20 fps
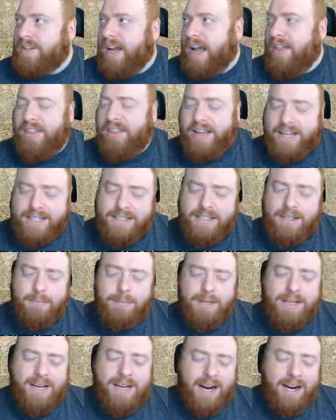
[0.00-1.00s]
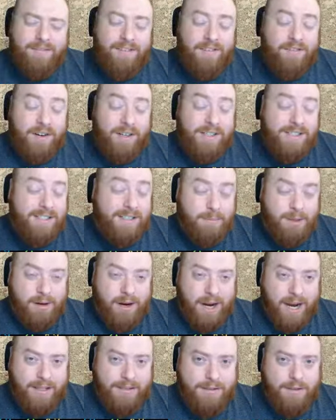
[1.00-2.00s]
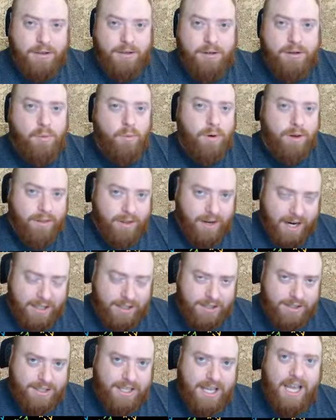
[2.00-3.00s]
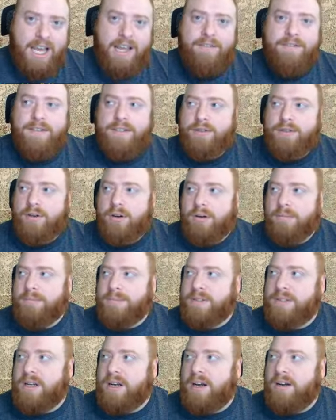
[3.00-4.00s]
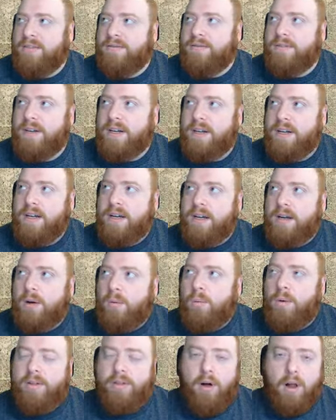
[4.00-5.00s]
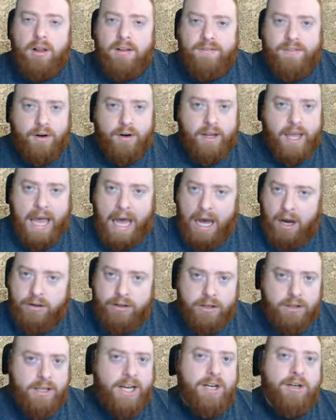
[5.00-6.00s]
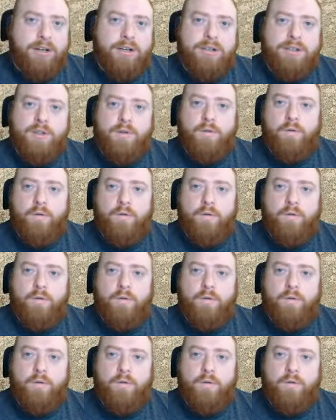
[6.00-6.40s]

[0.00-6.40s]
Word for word: I think it's going to be kind of a very similar answer to the one that I just gave in terms of with all of their calculators